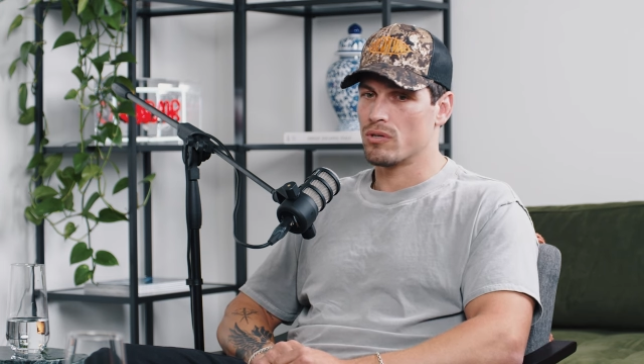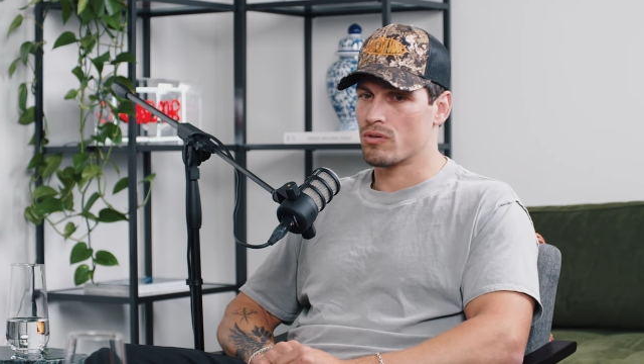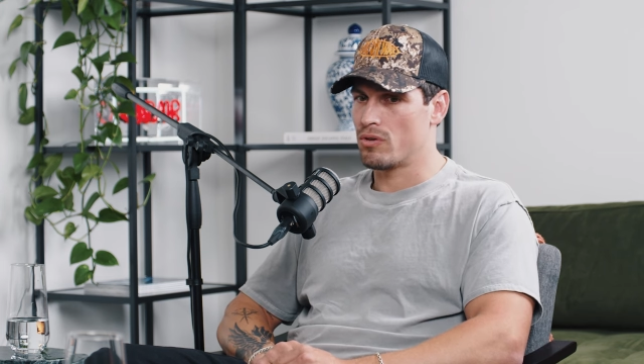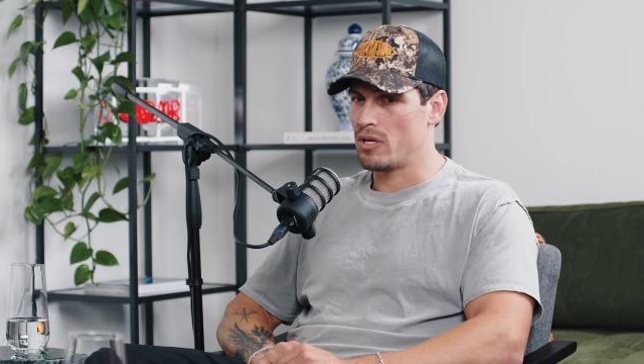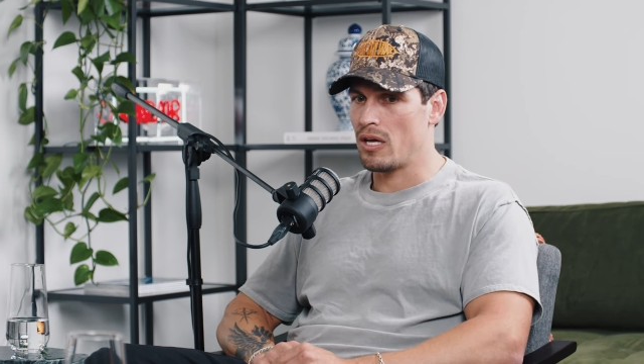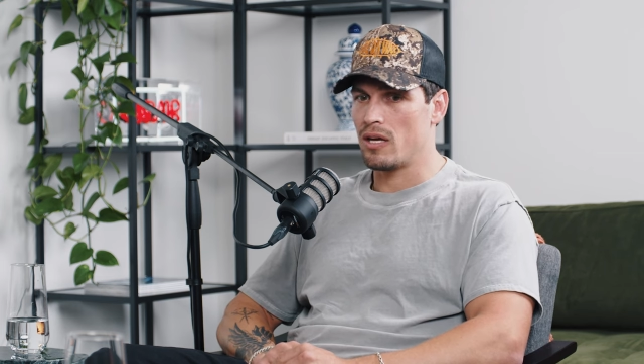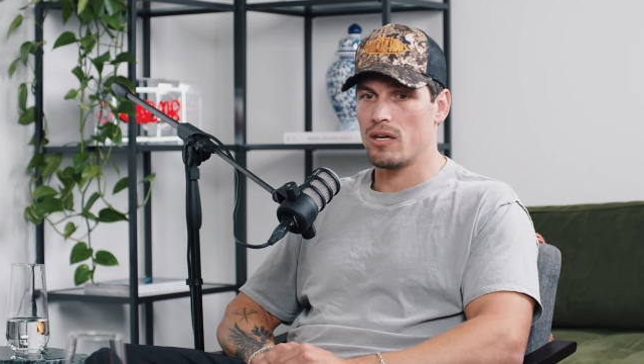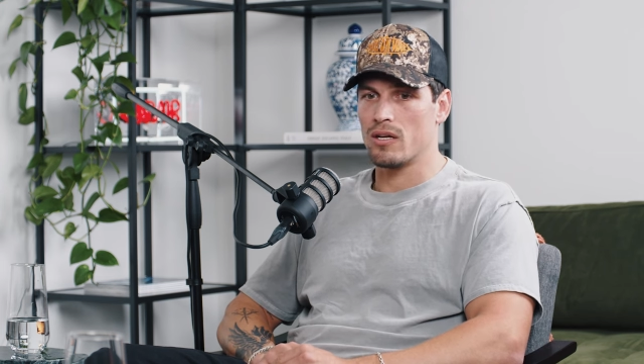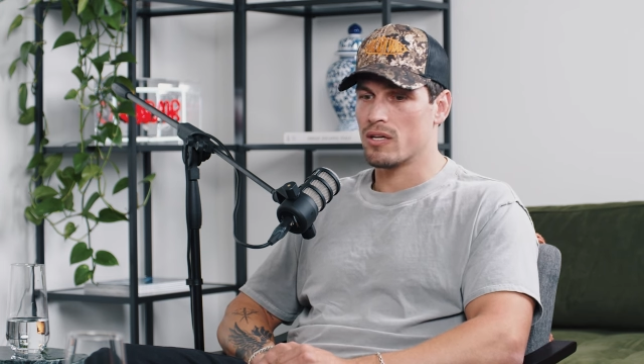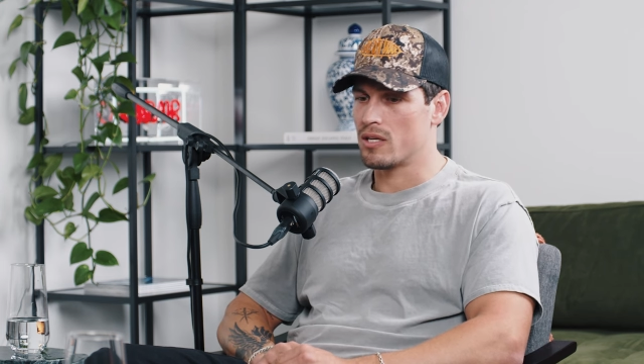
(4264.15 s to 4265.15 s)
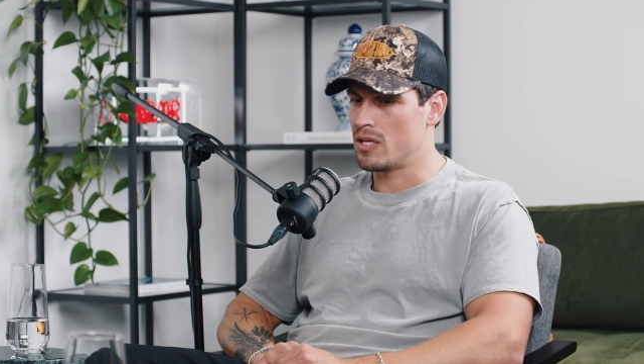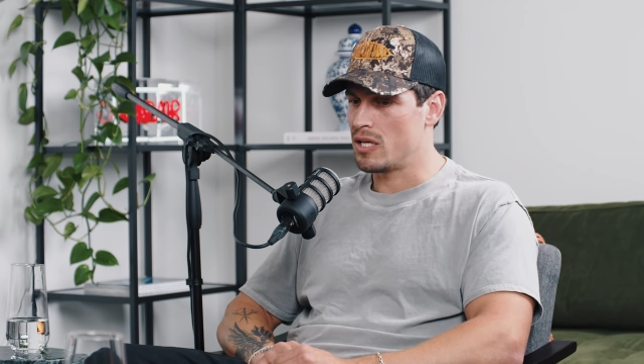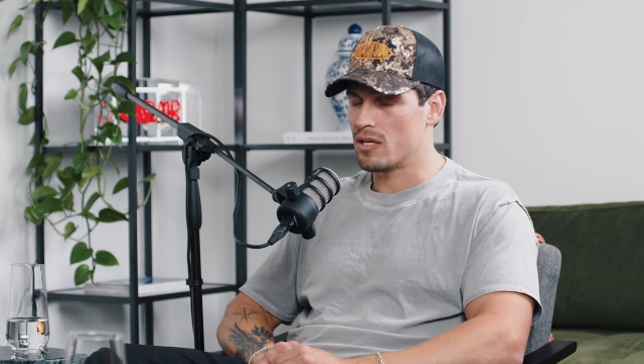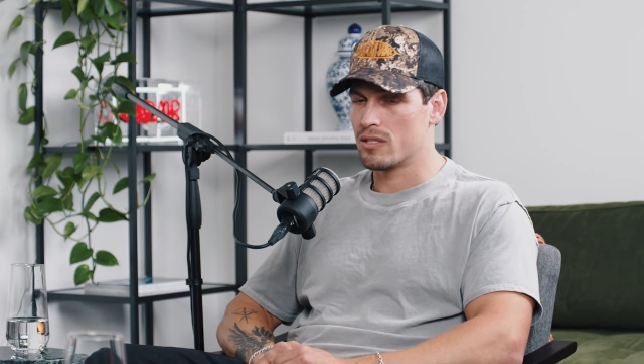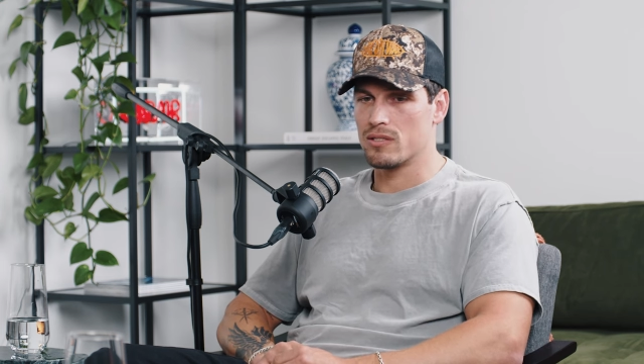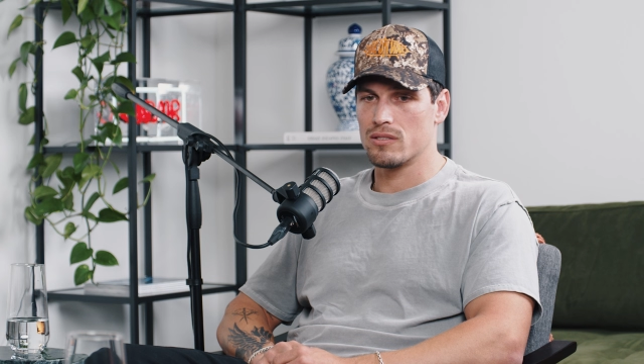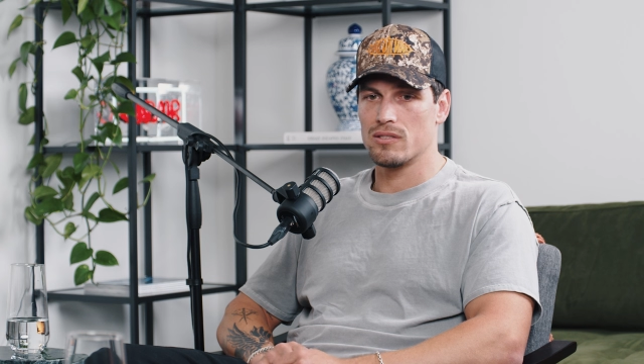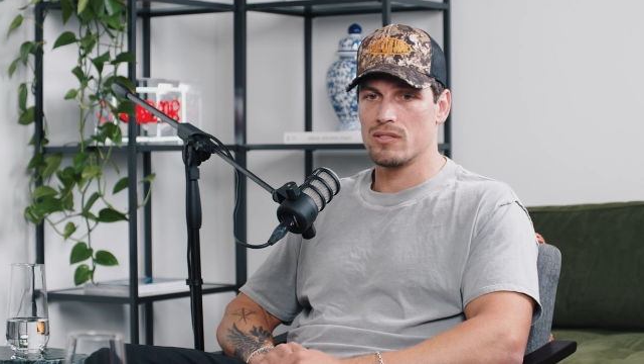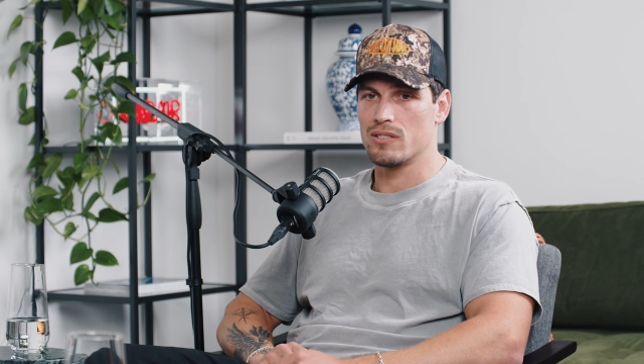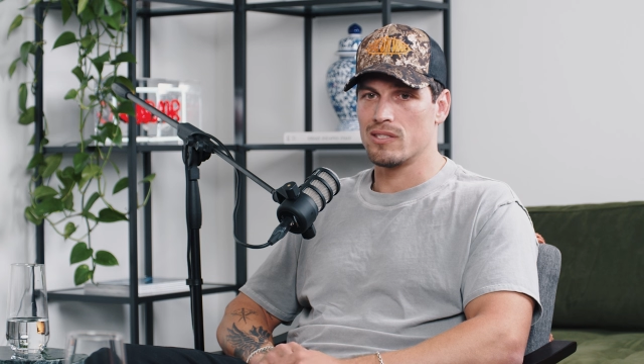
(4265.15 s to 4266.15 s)
create and connect
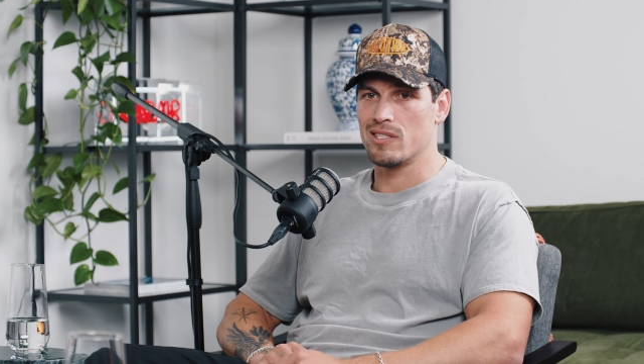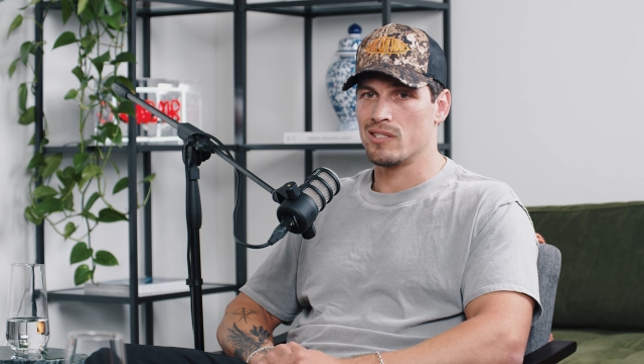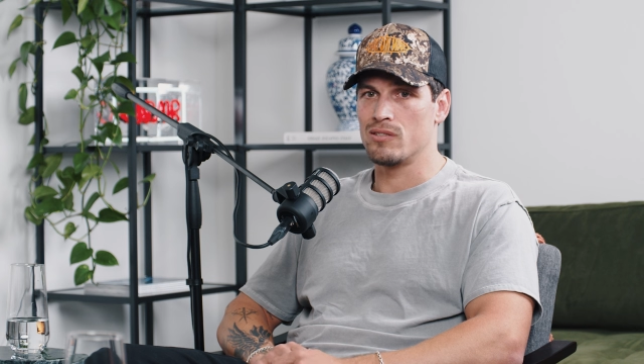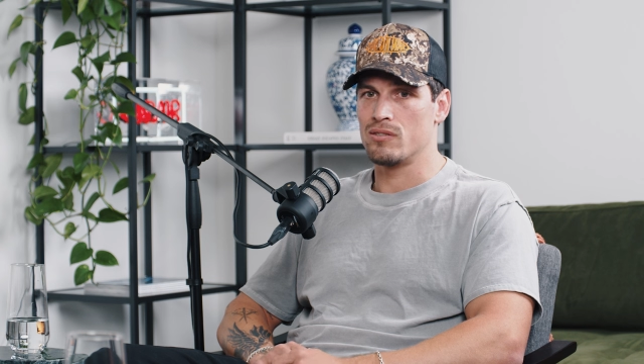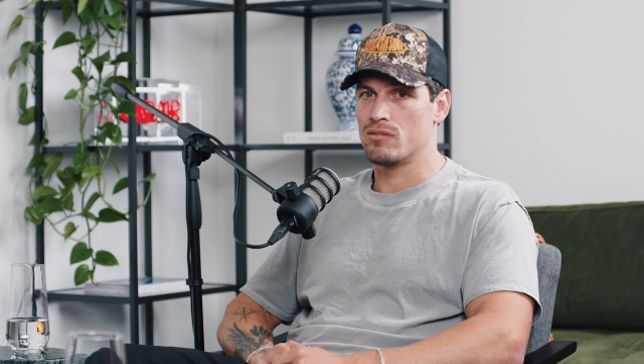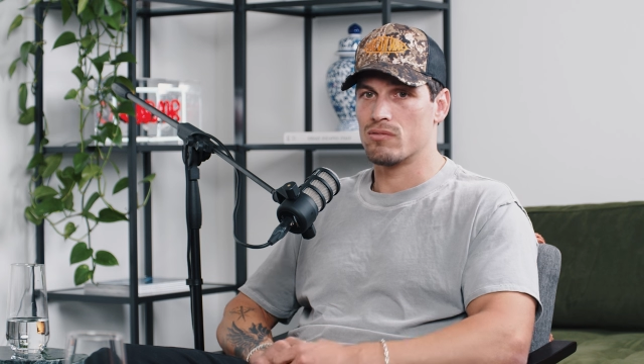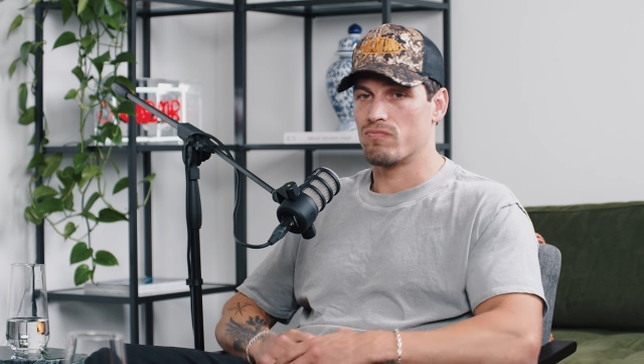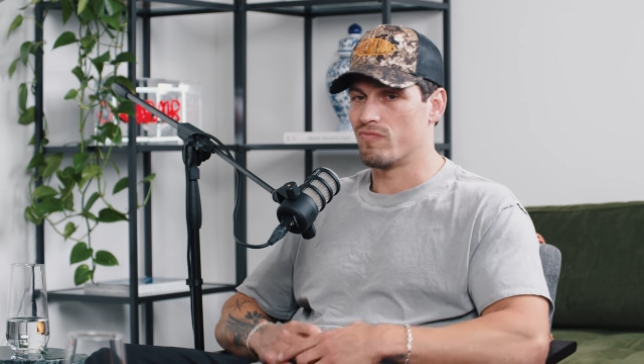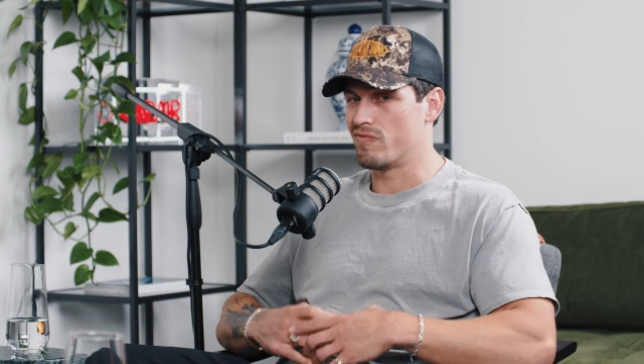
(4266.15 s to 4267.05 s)
is